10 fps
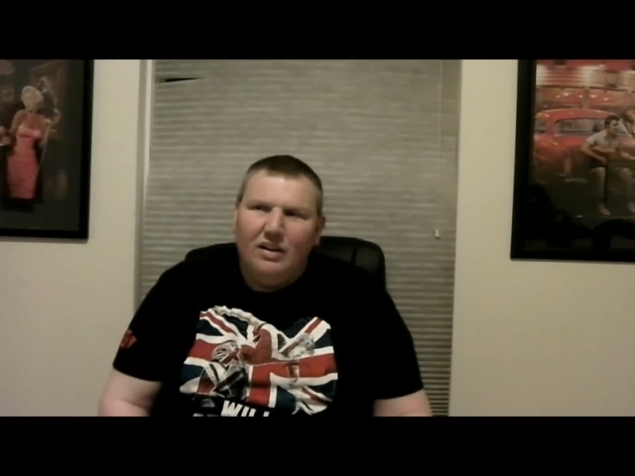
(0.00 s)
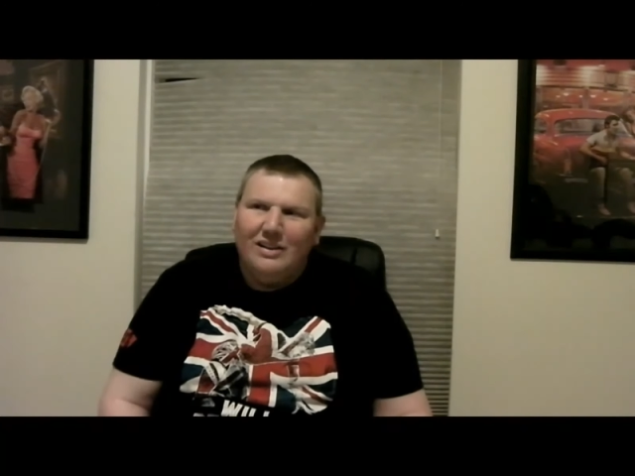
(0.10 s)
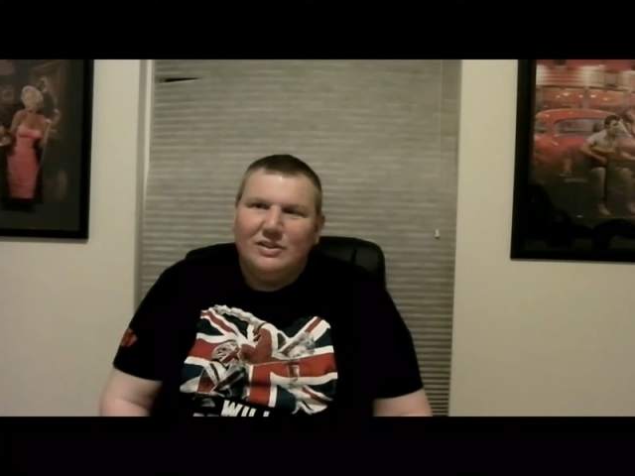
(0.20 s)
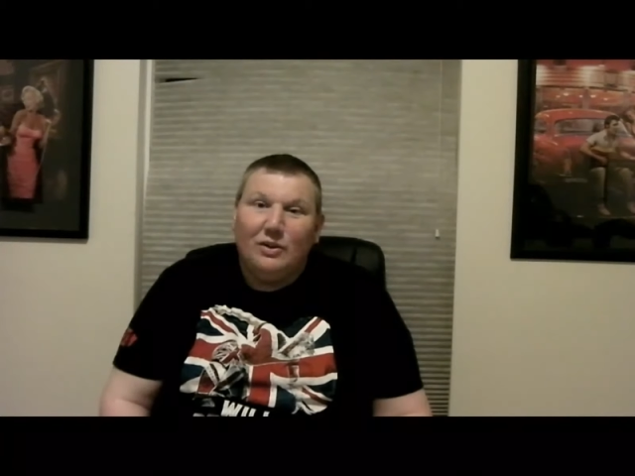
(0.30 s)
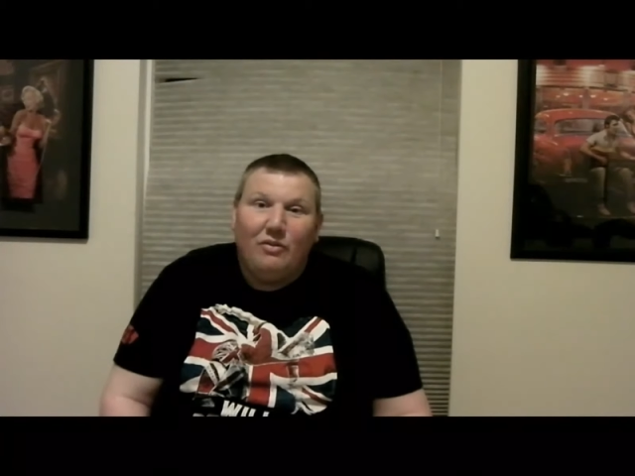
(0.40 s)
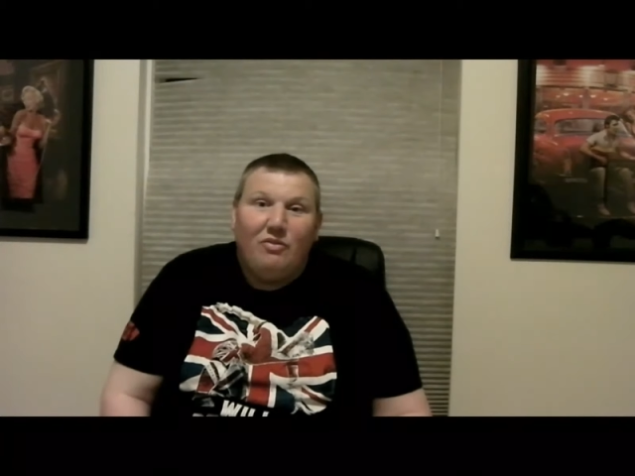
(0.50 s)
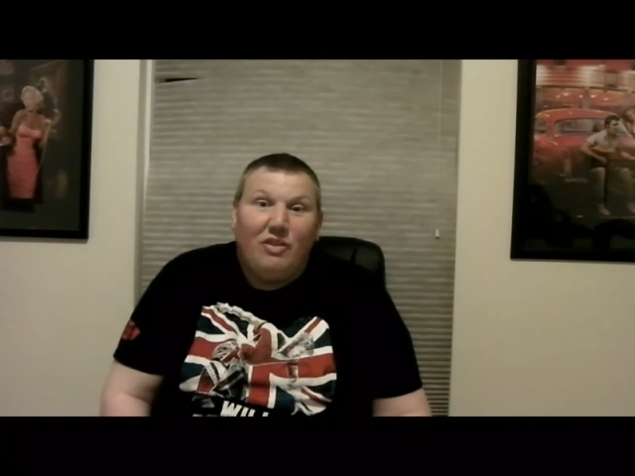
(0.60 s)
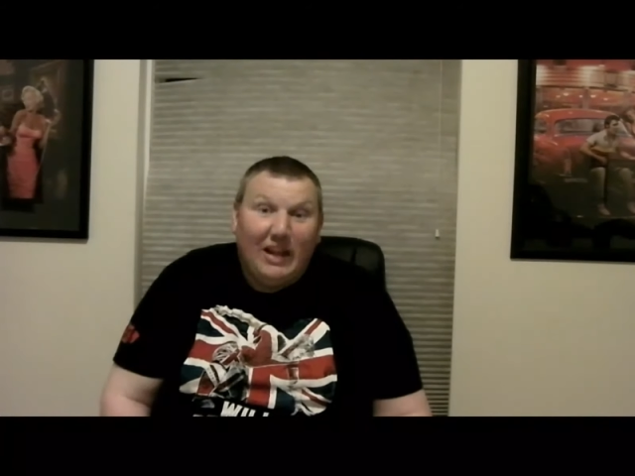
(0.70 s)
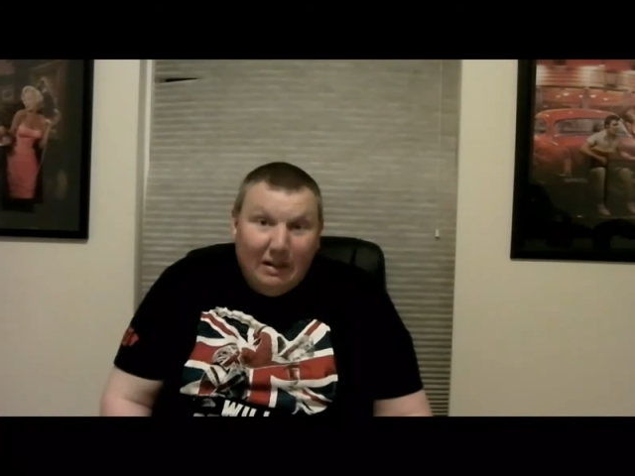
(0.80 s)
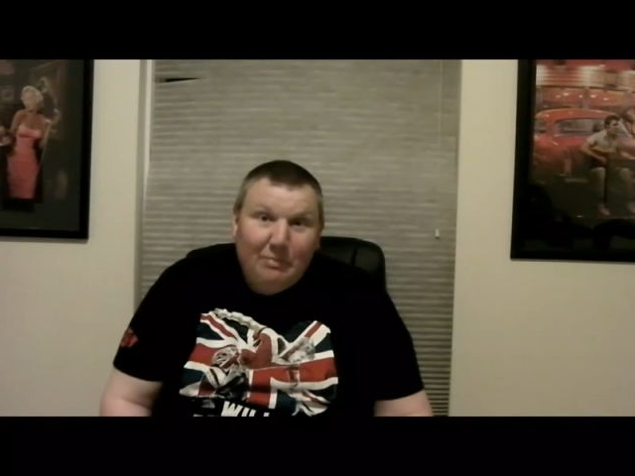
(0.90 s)
So if
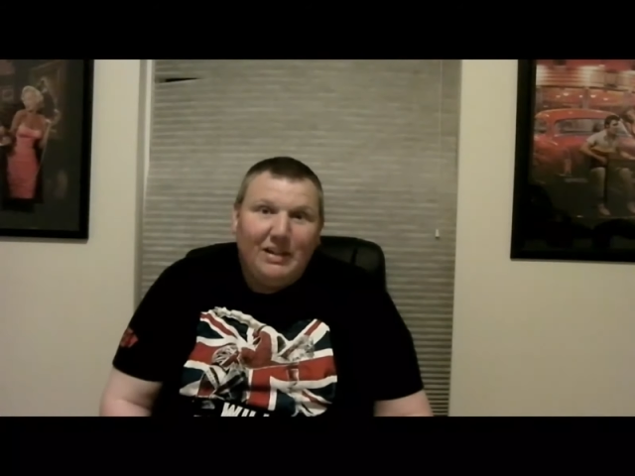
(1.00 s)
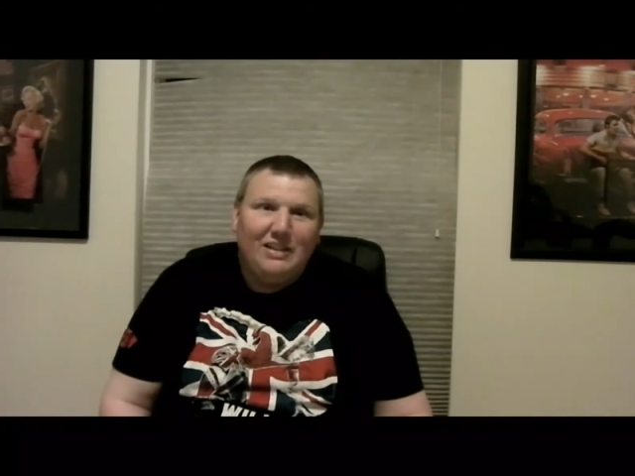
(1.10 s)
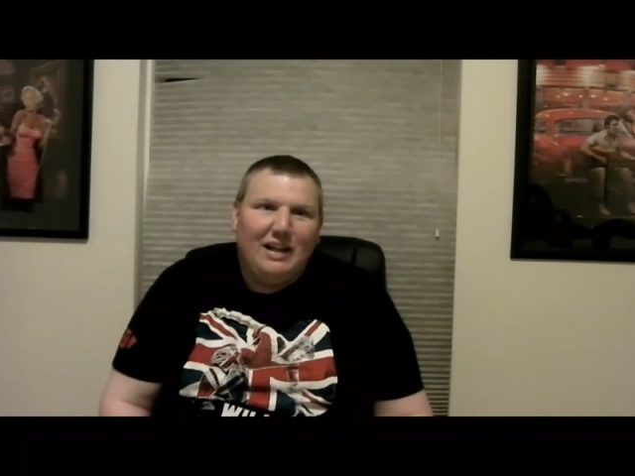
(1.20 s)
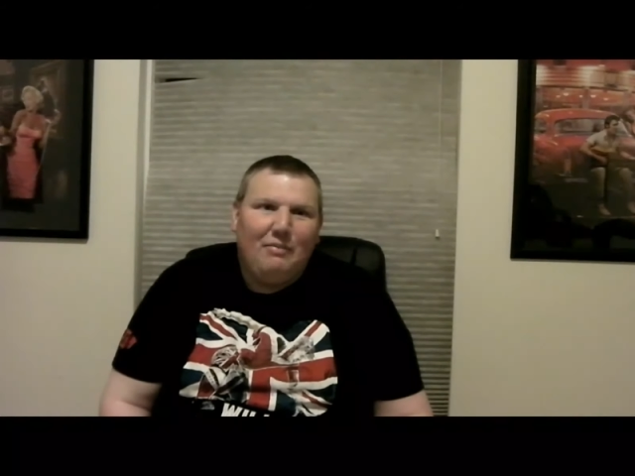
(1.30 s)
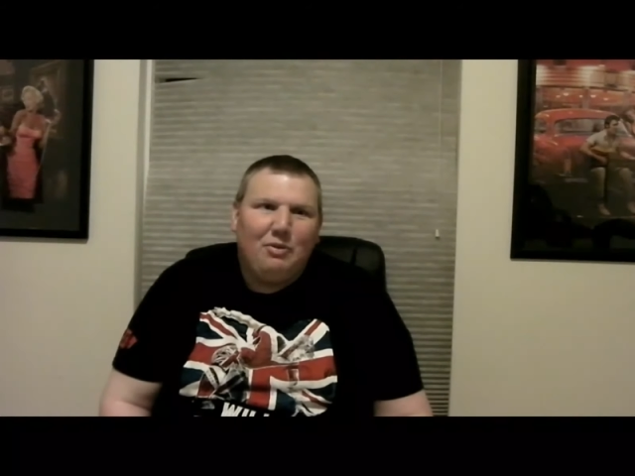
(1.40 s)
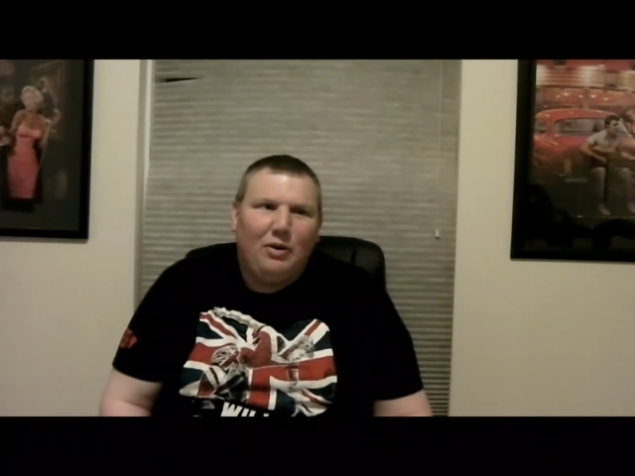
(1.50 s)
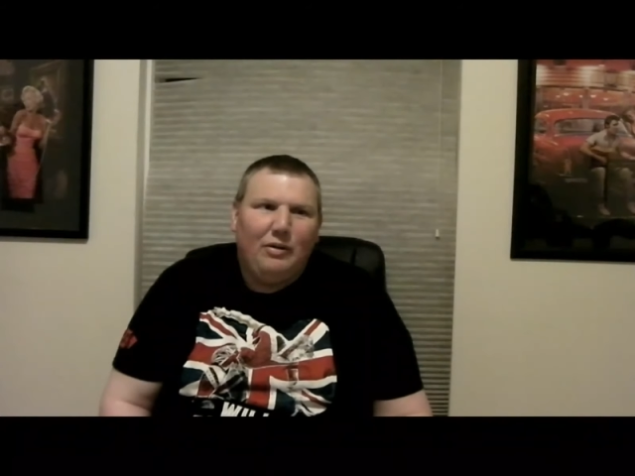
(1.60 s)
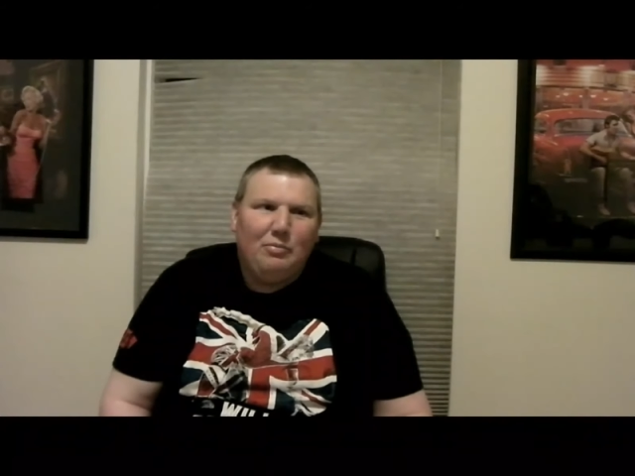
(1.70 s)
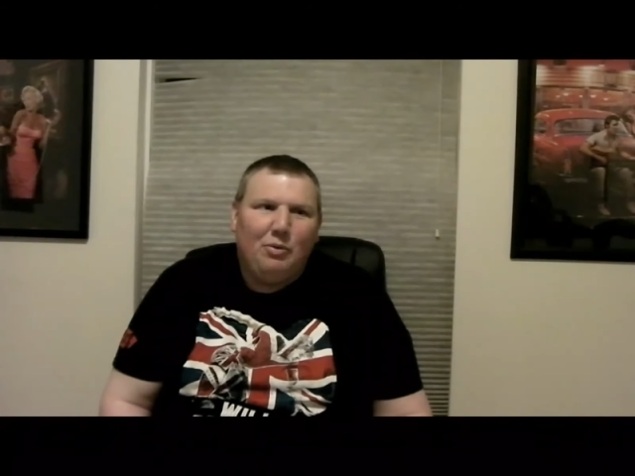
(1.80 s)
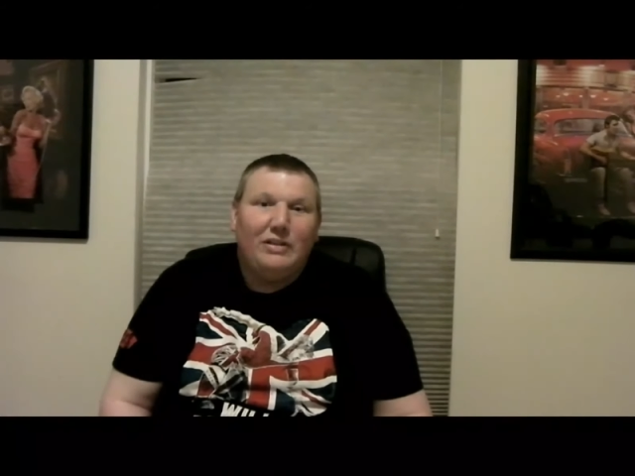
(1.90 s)
they can be in the top 13
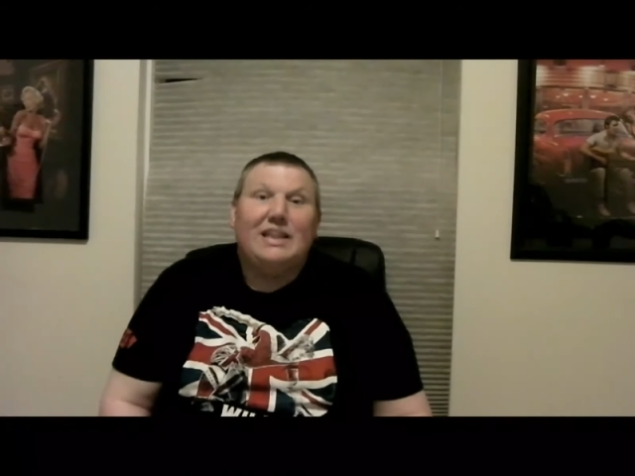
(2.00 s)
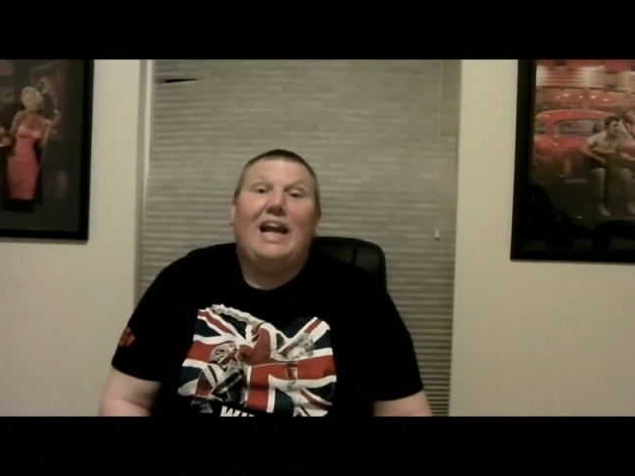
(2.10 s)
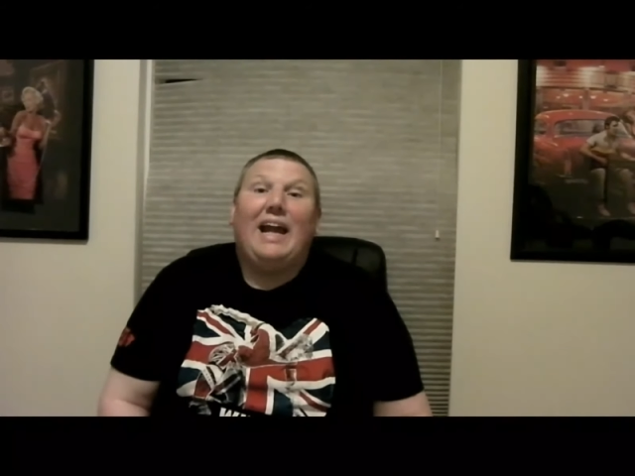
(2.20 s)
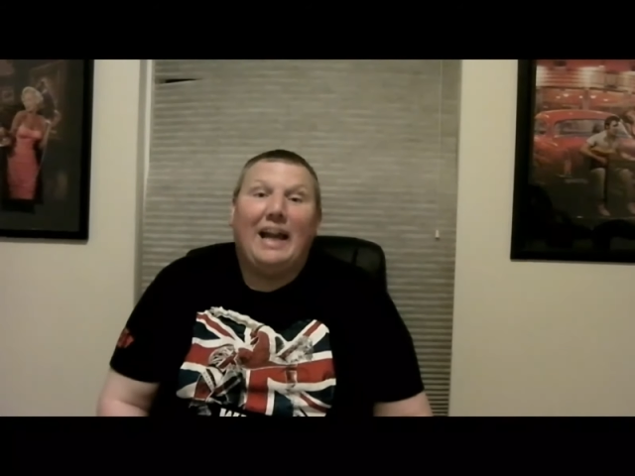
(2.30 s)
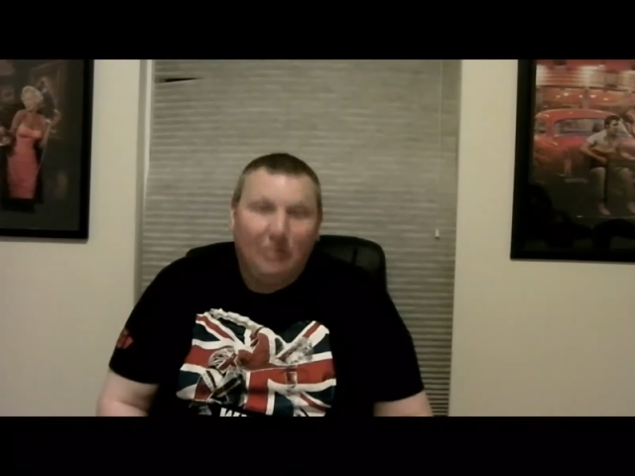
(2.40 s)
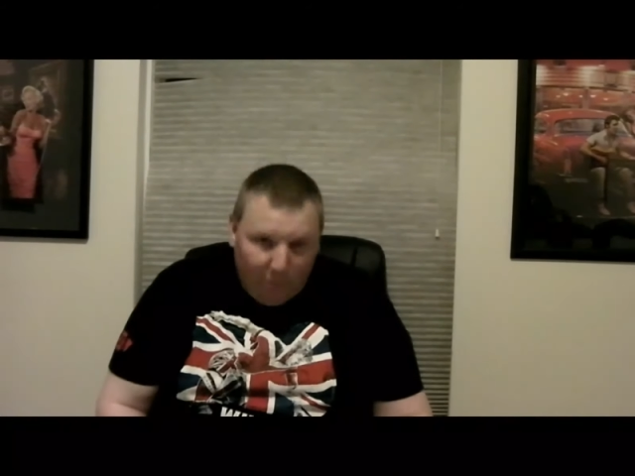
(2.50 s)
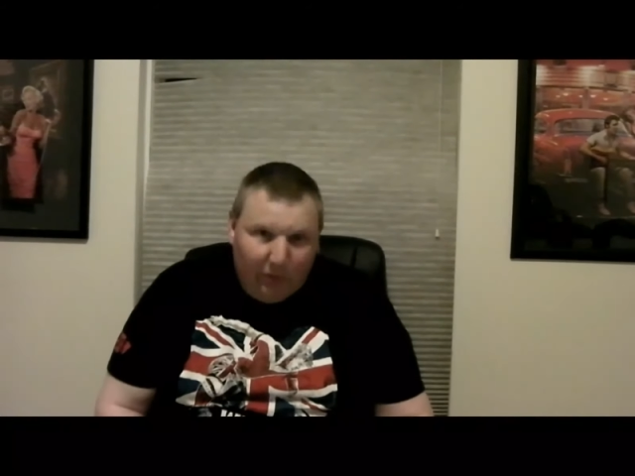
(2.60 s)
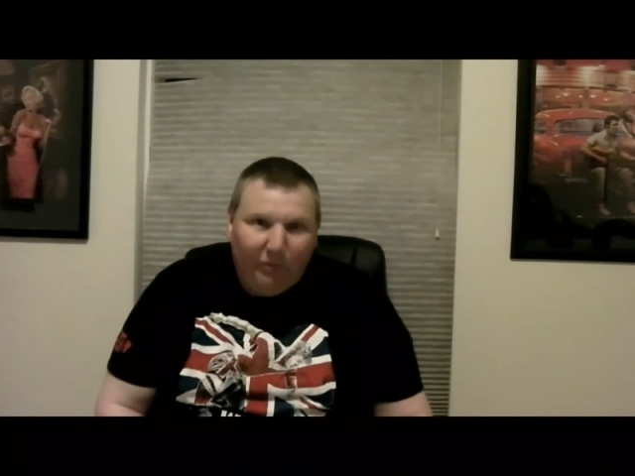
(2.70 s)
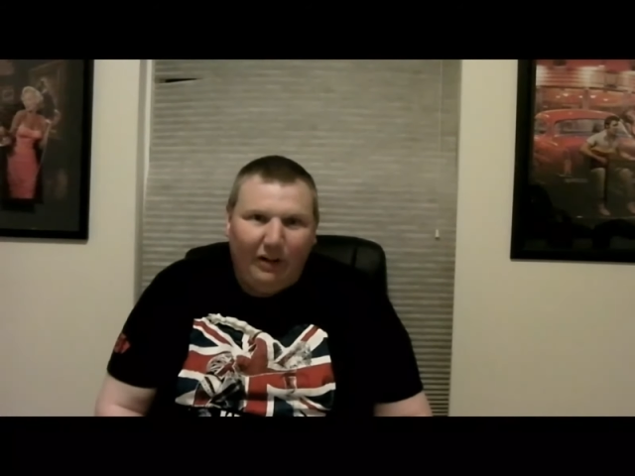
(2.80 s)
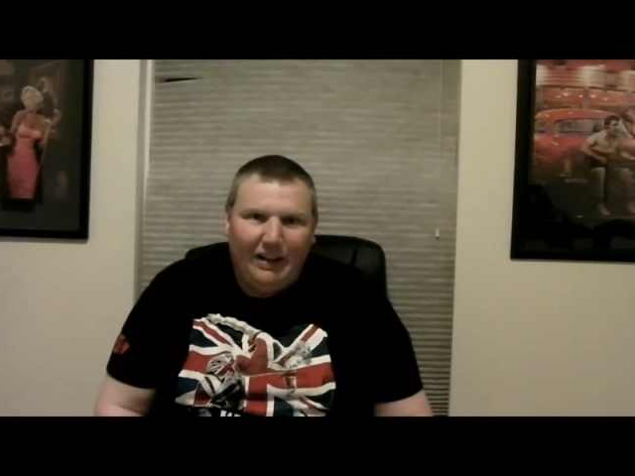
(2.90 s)
points and win
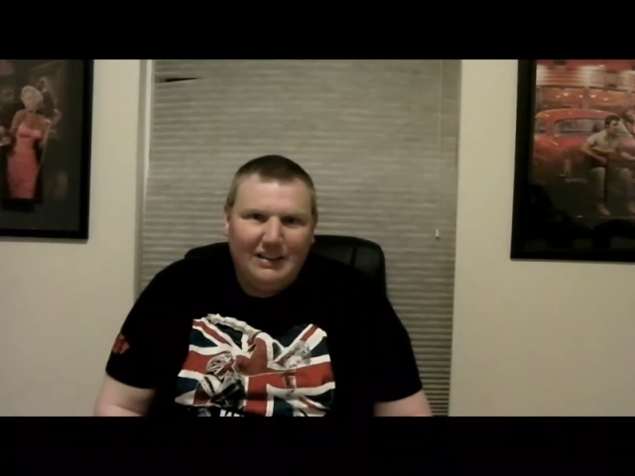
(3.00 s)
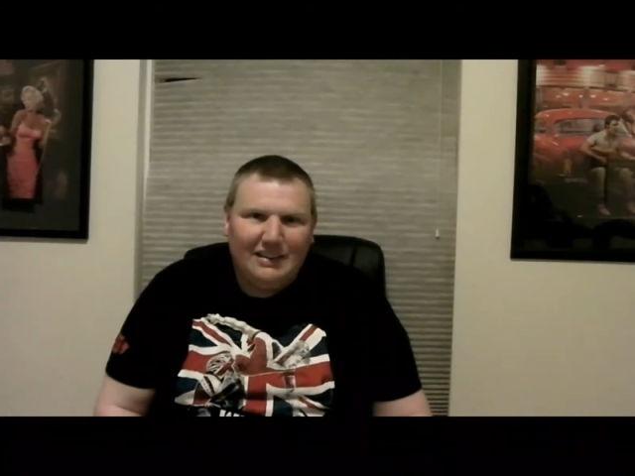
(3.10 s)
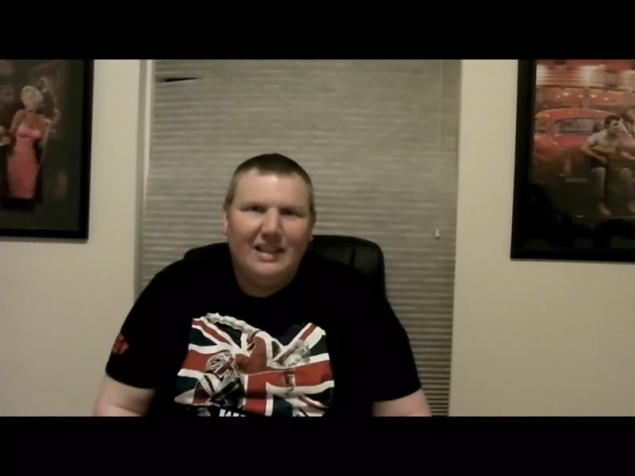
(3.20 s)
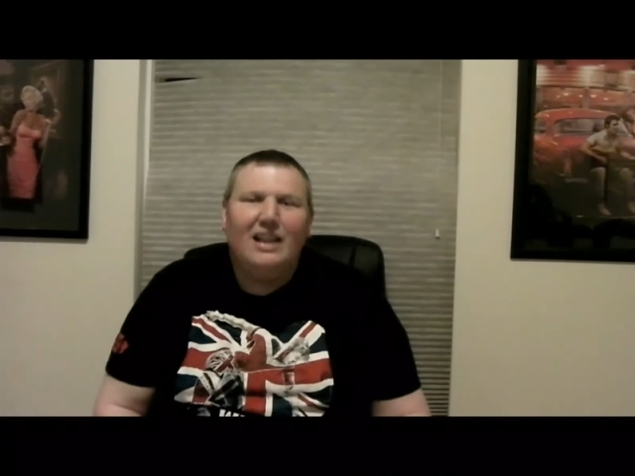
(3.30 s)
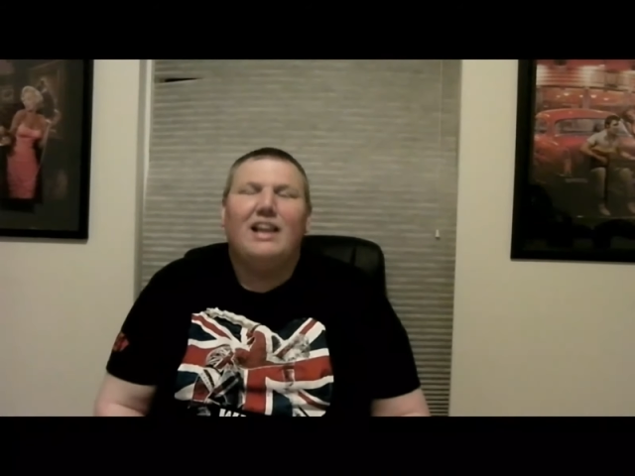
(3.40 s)
a race,